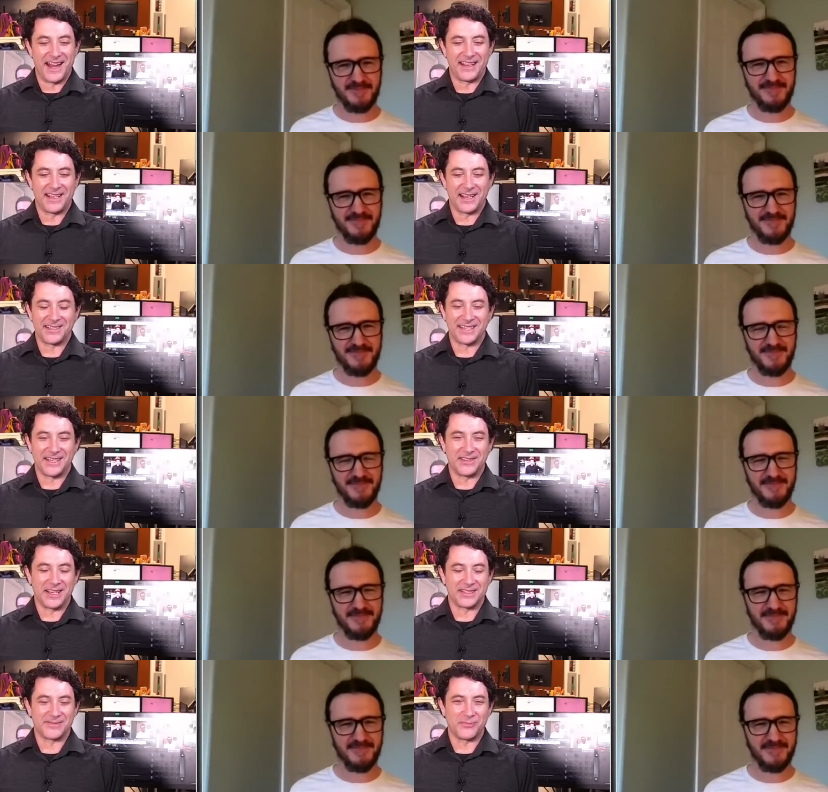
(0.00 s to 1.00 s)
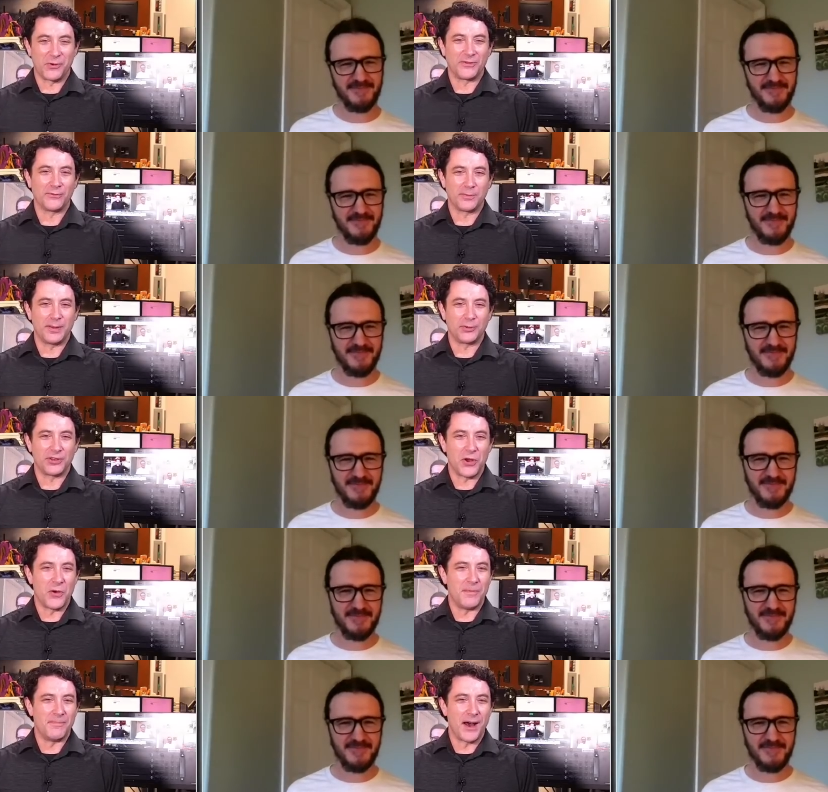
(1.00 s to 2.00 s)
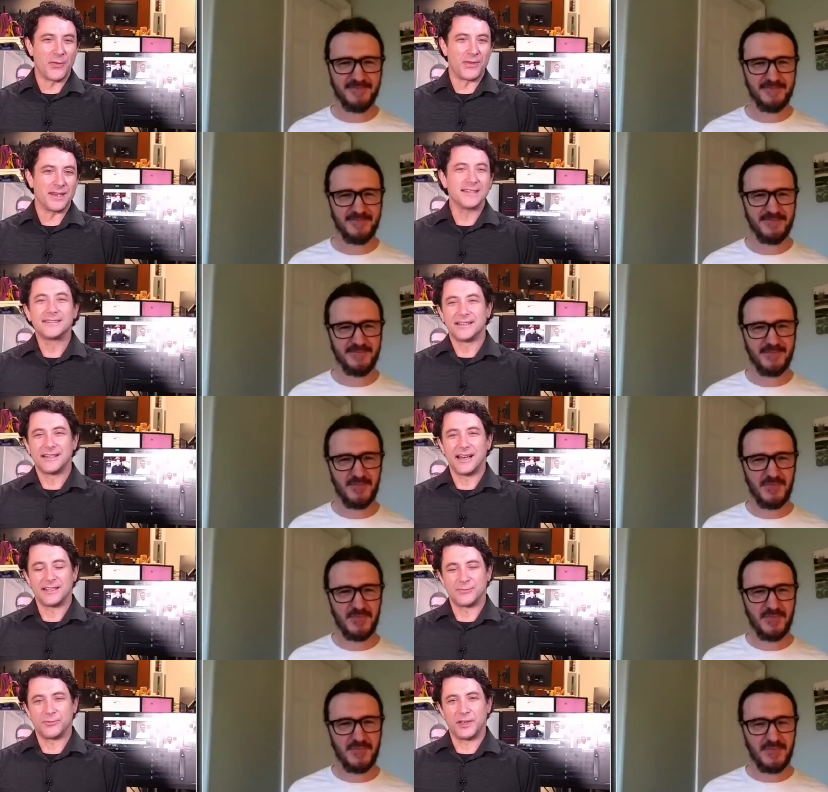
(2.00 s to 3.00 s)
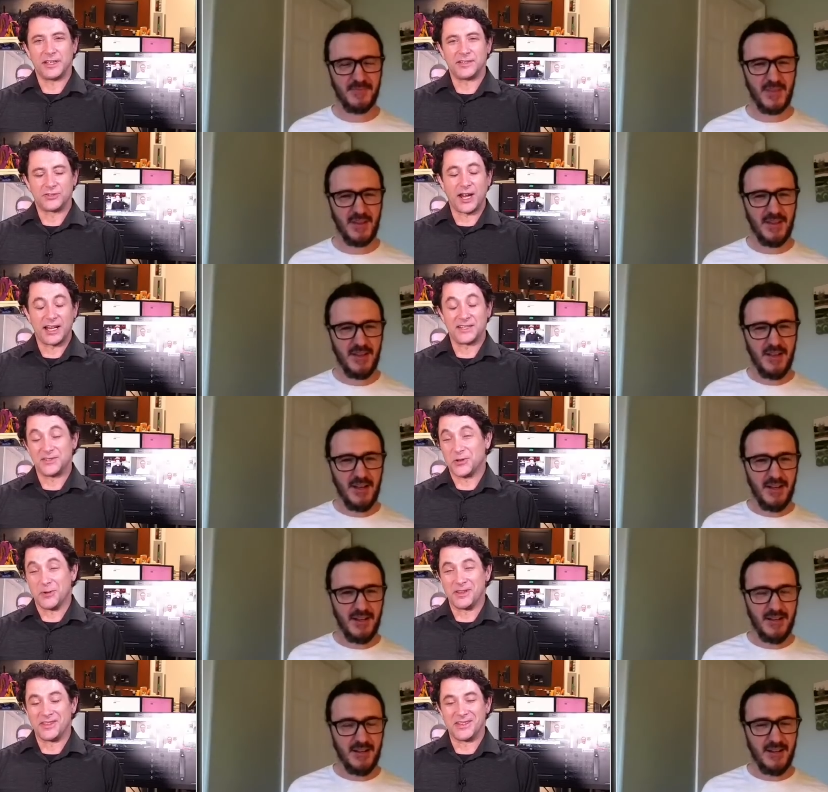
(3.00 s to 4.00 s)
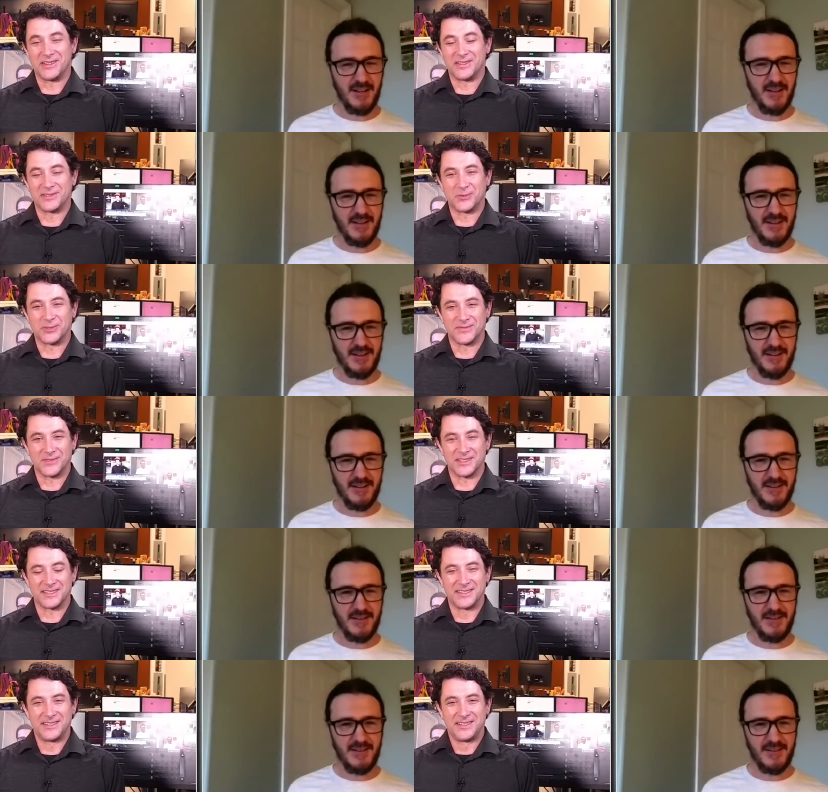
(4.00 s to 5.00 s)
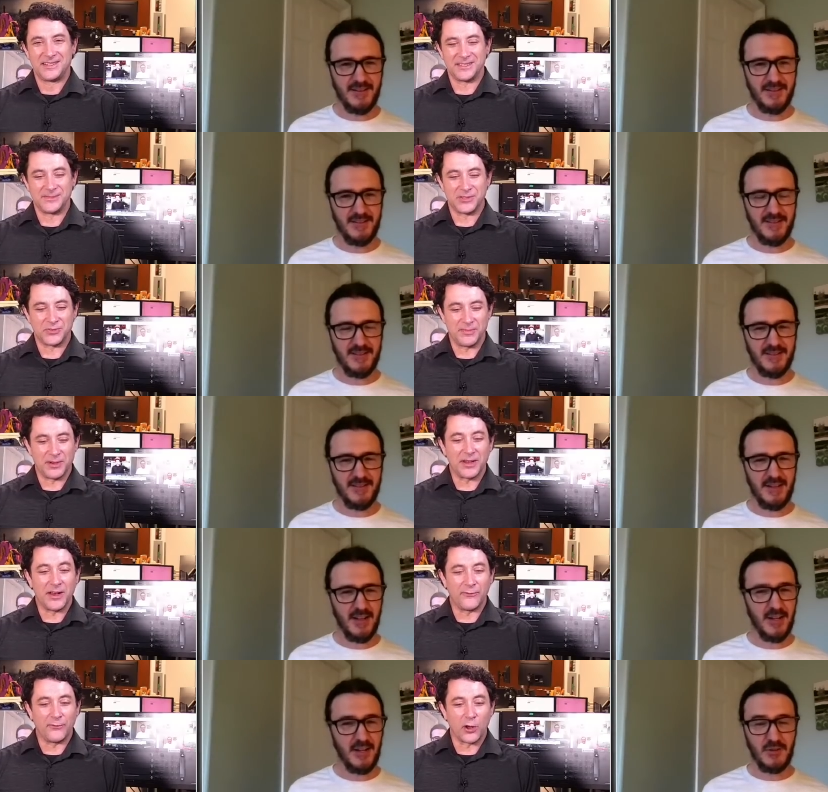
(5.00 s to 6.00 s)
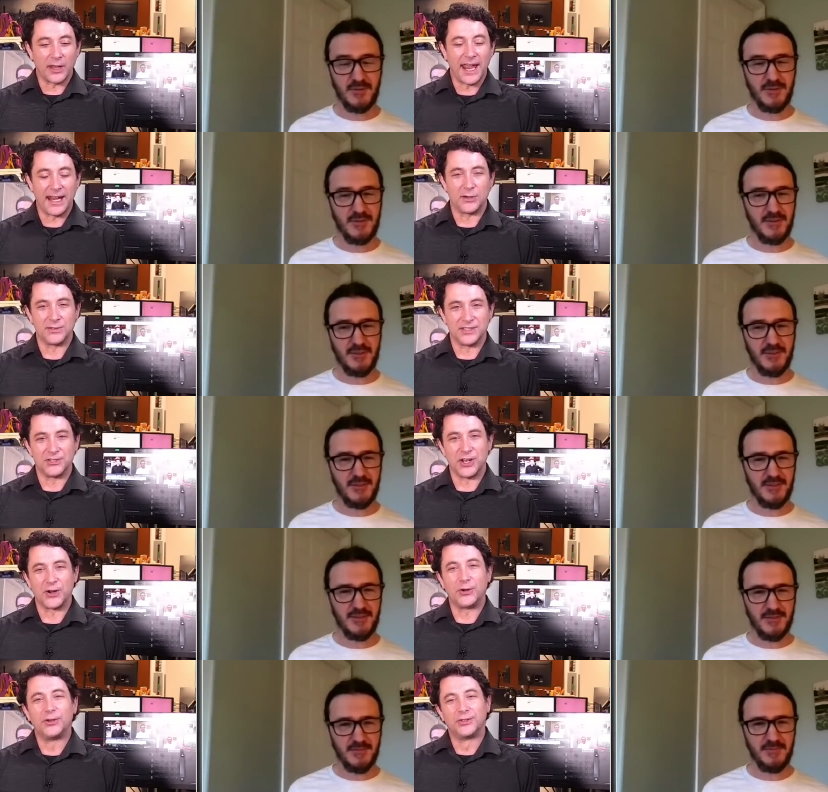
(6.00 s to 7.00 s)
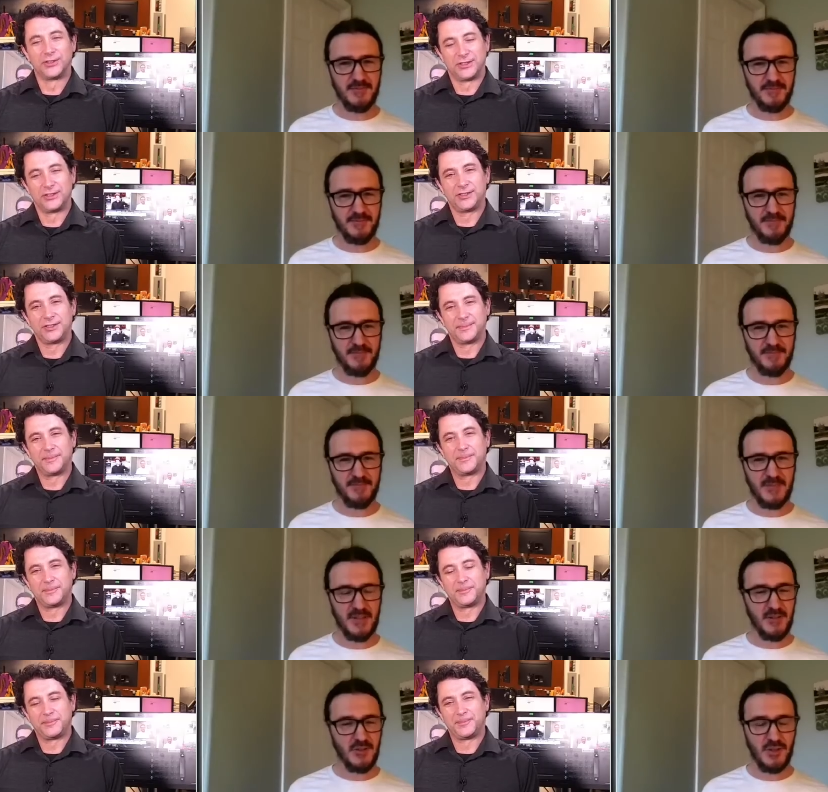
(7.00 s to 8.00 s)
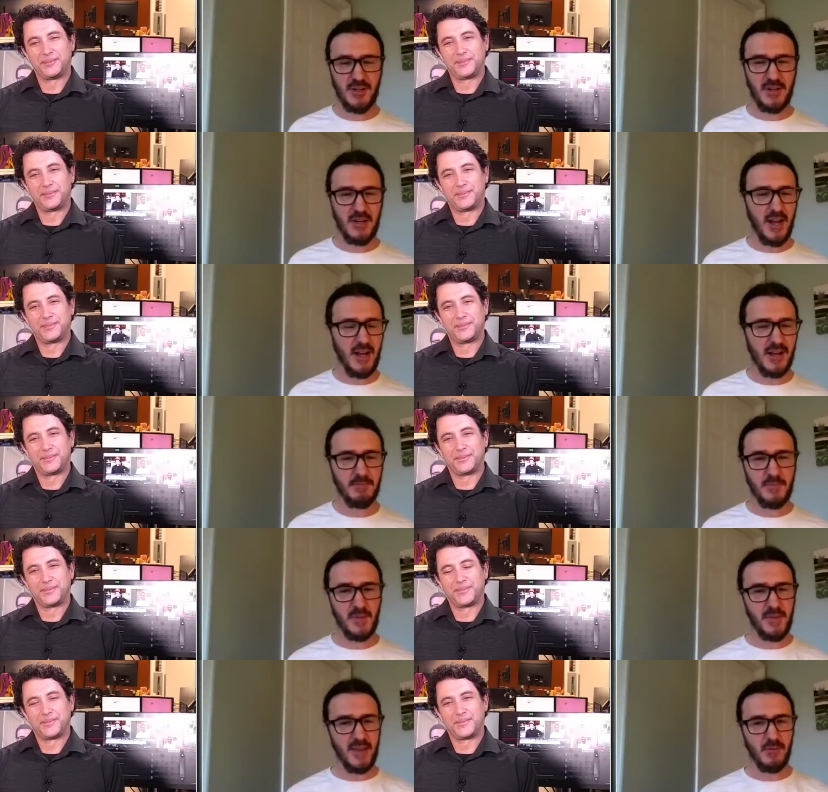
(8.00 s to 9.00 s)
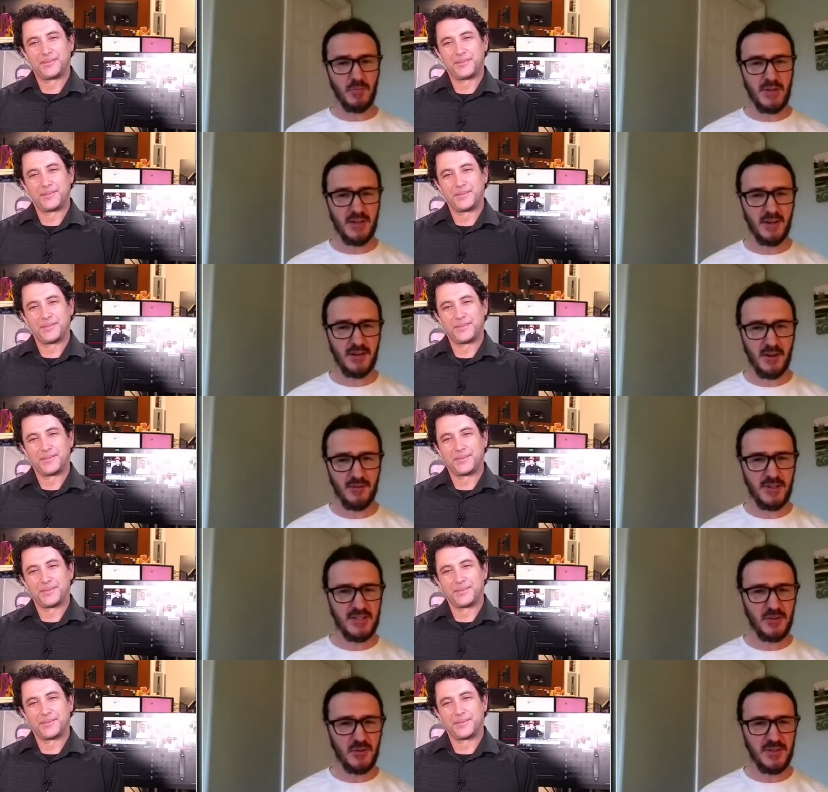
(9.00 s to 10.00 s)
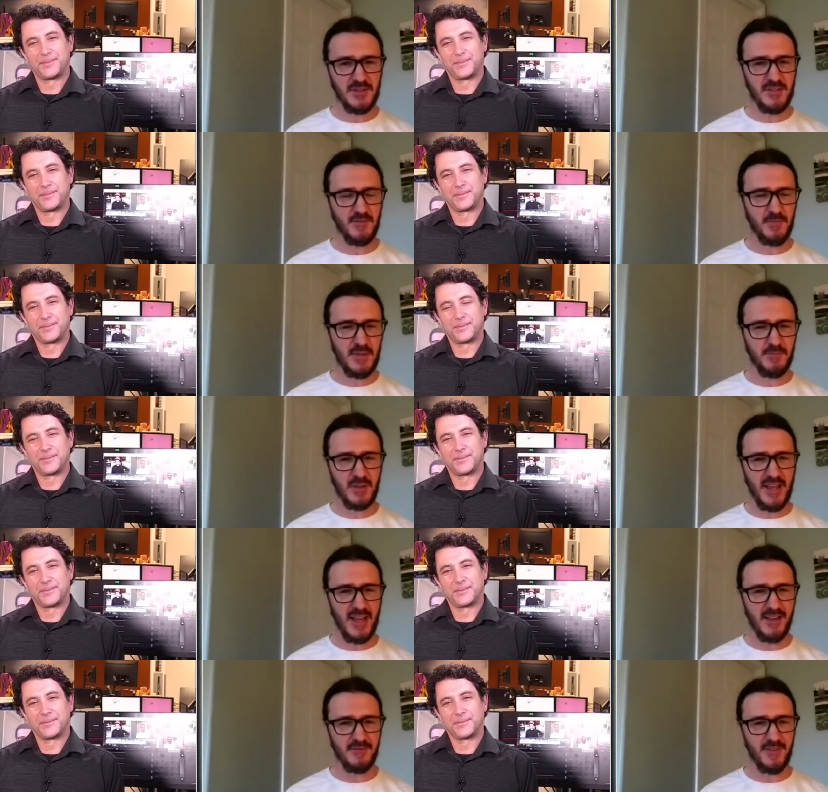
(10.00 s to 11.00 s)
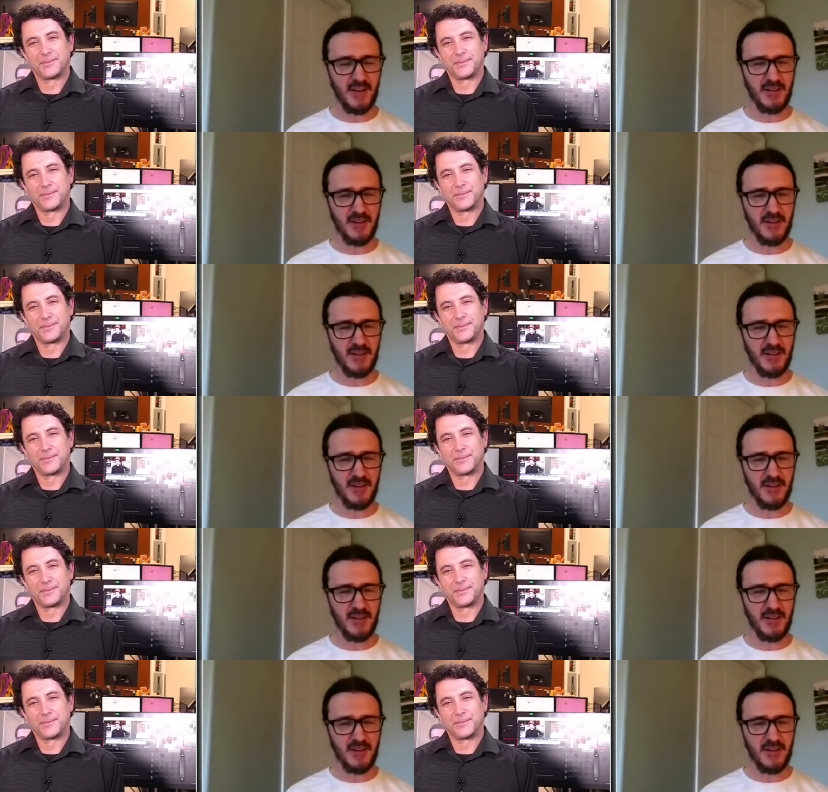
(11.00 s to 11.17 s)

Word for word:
Speaker 1: Anything else that you think is important for people to know about this as we try to determine the source of this mystery, but
Speaker 2: volcanoes in general? Sure. That we are a resource. If people have